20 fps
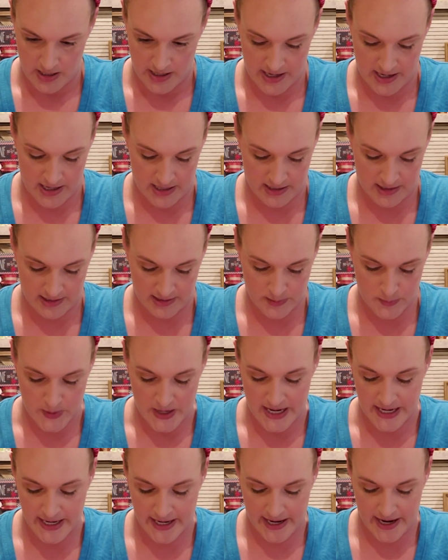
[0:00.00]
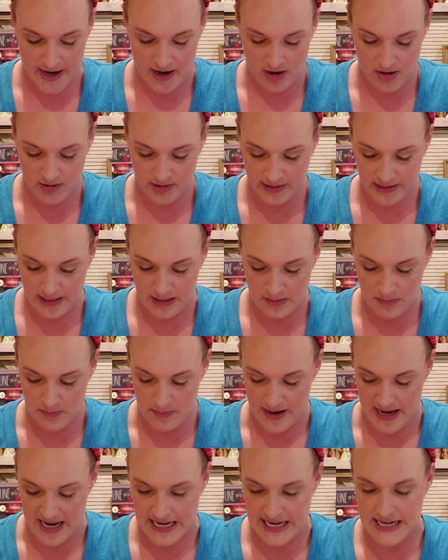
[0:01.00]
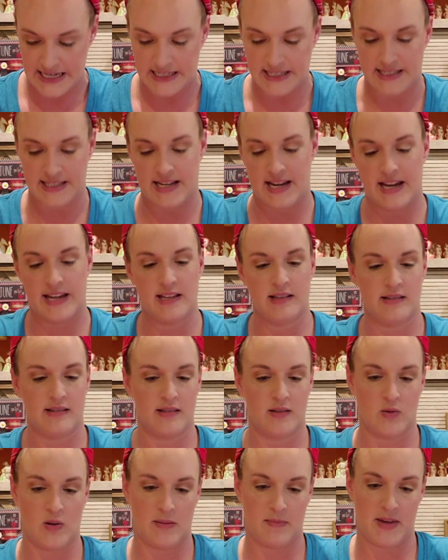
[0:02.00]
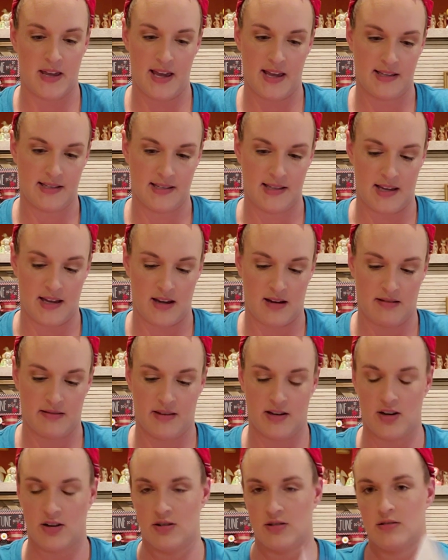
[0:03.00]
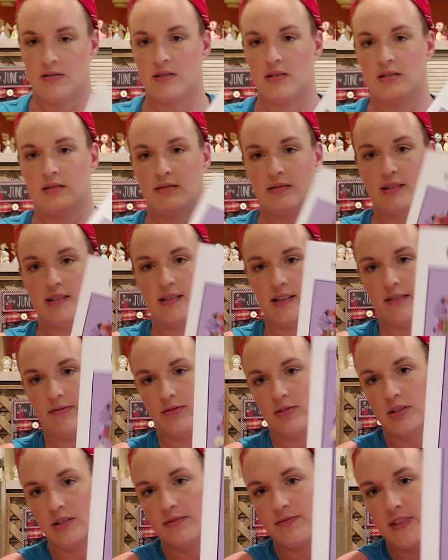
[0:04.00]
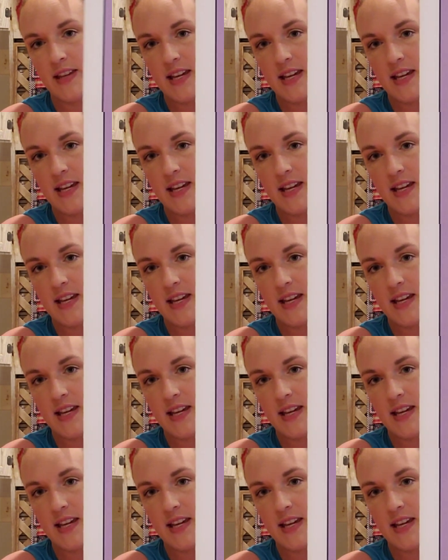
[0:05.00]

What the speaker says: And it's by Carolyn Manning Designs. So I'm guessing there's several of